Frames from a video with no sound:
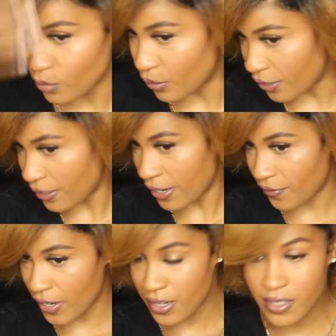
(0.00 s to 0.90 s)
worried at
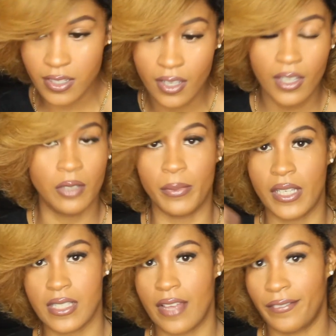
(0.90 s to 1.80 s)
first
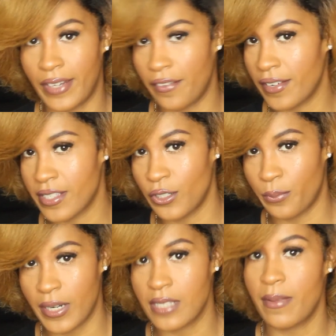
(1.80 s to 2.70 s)
because I've never silk
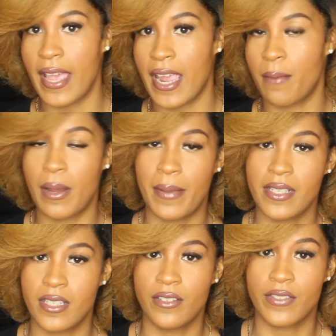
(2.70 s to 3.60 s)
pressed my hair by
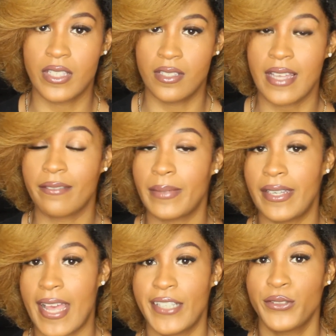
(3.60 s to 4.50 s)
myself since I've been
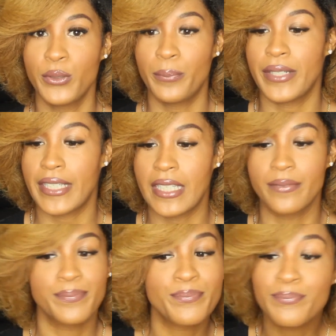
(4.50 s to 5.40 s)
natural,
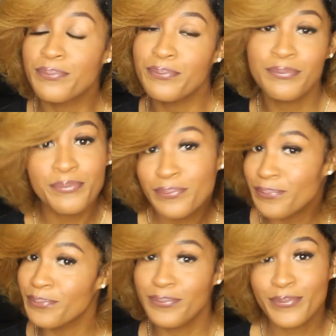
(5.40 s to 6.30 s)
but
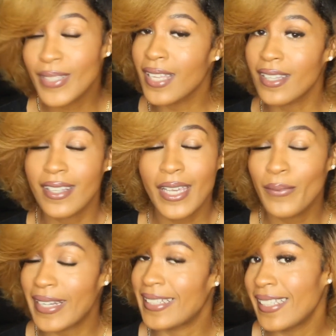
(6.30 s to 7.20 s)
look at
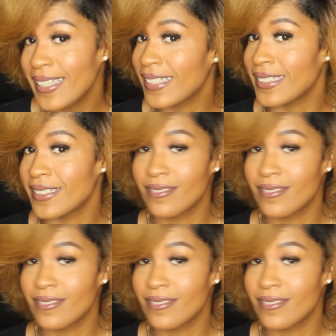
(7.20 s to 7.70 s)
what I did.